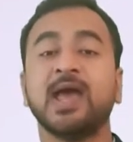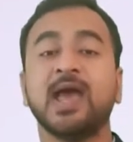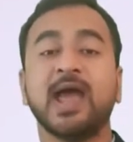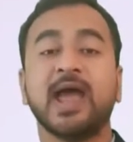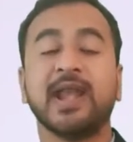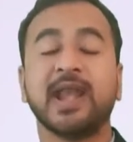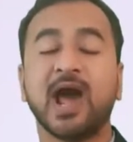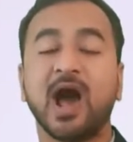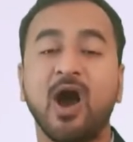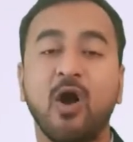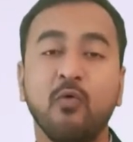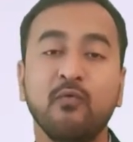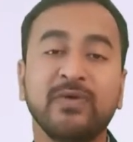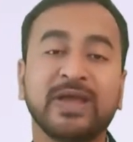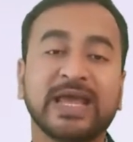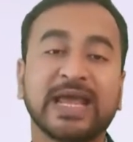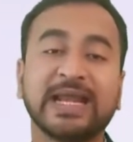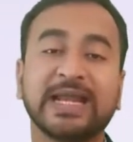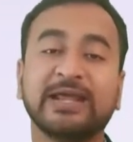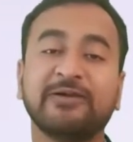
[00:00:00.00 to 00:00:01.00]
And how we
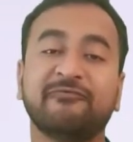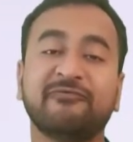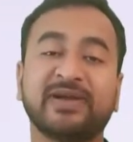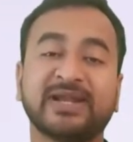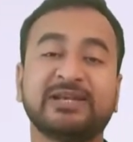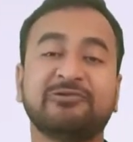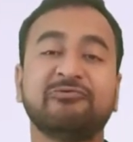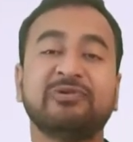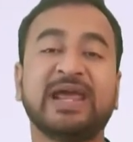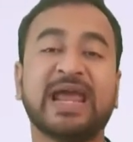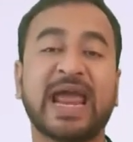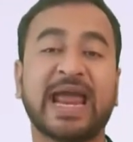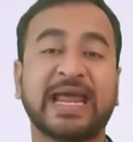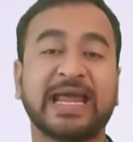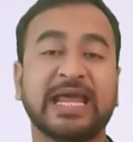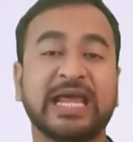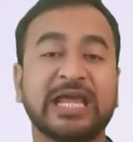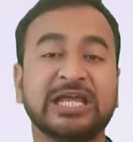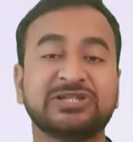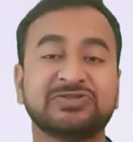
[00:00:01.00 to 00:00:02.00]
can effectively
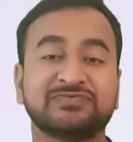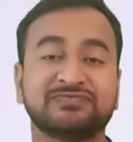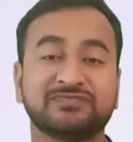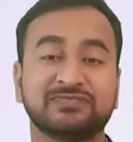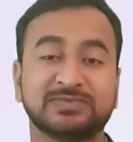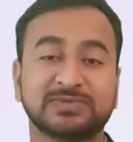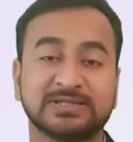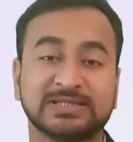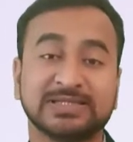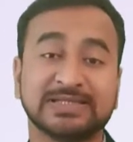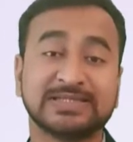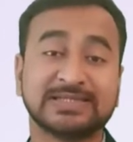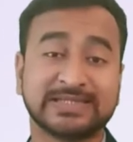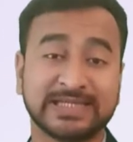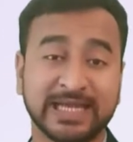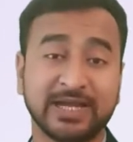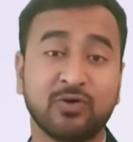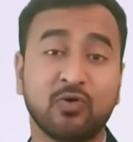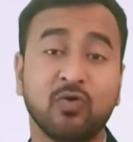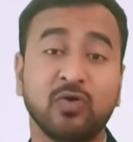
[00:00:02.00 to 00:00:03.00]
engage the
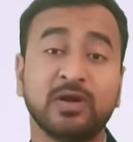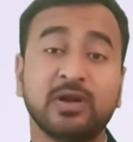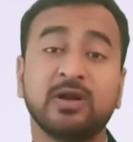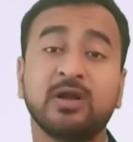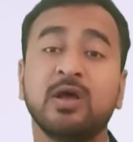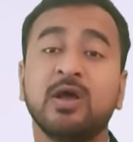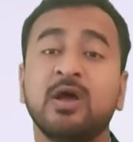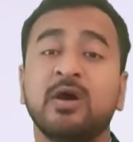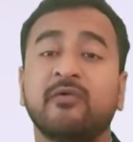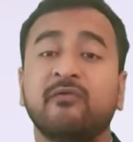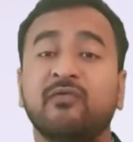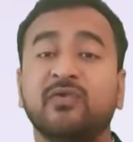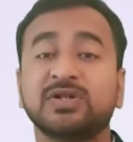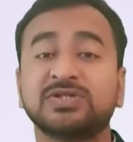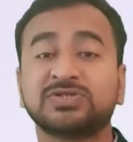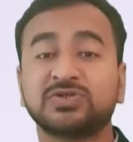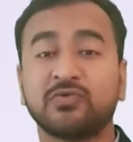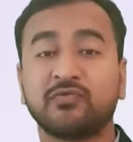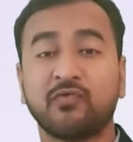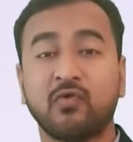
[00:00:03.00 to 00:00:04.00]
stakeholder?
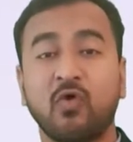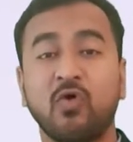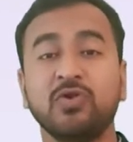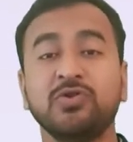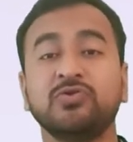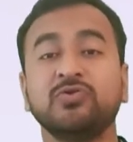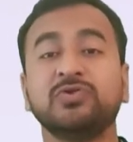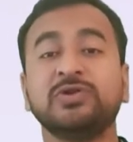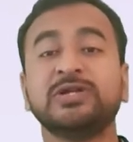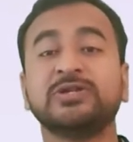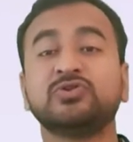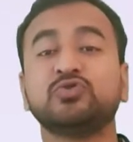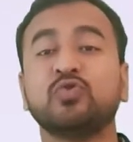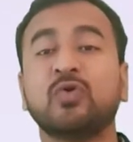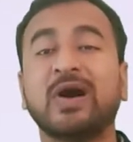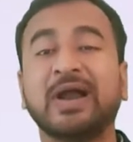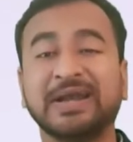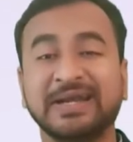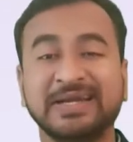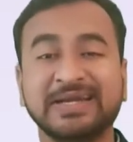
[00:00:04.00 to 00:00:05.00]
First of all, you need to
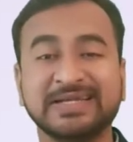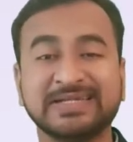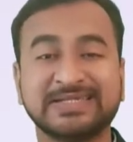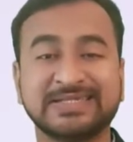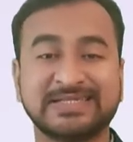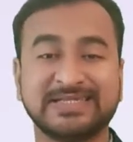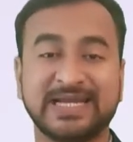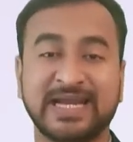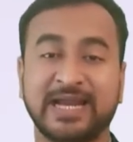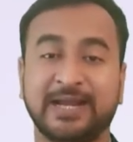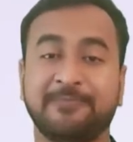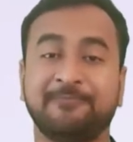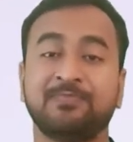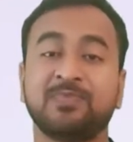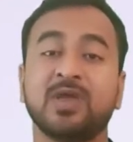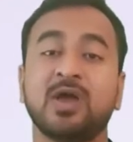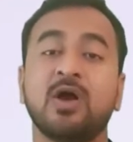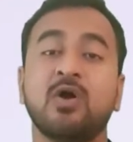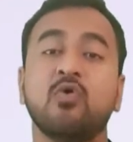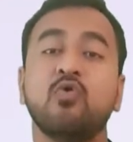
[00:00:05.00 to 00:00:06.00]
understand
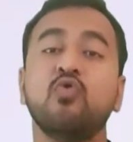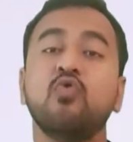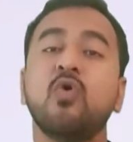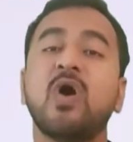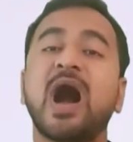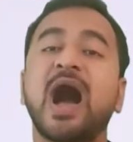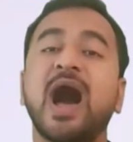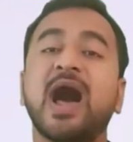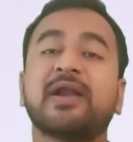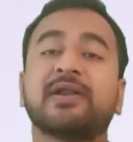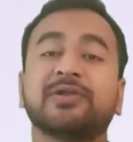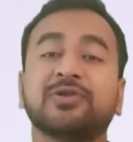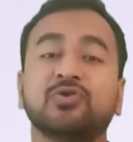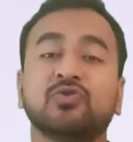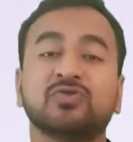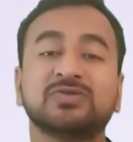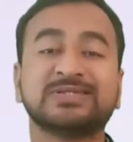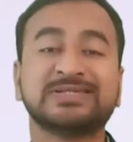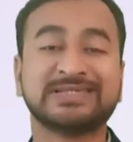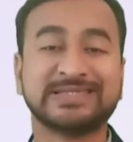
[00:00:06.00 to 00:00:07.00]
who are
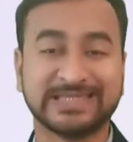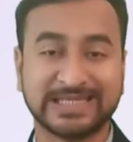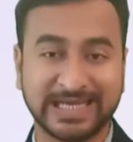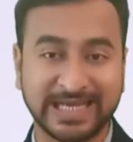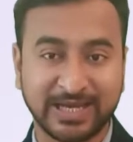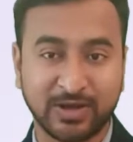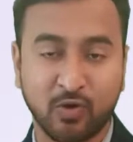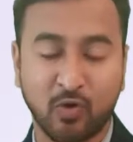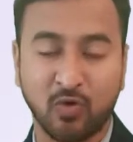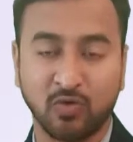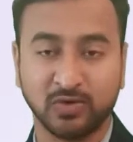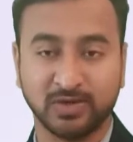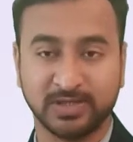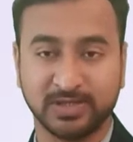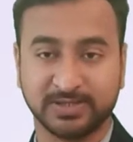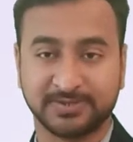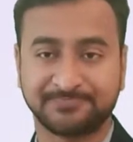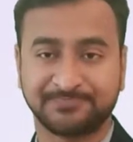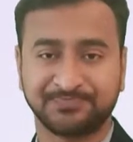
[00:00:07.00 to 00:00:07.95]
your stakeholder.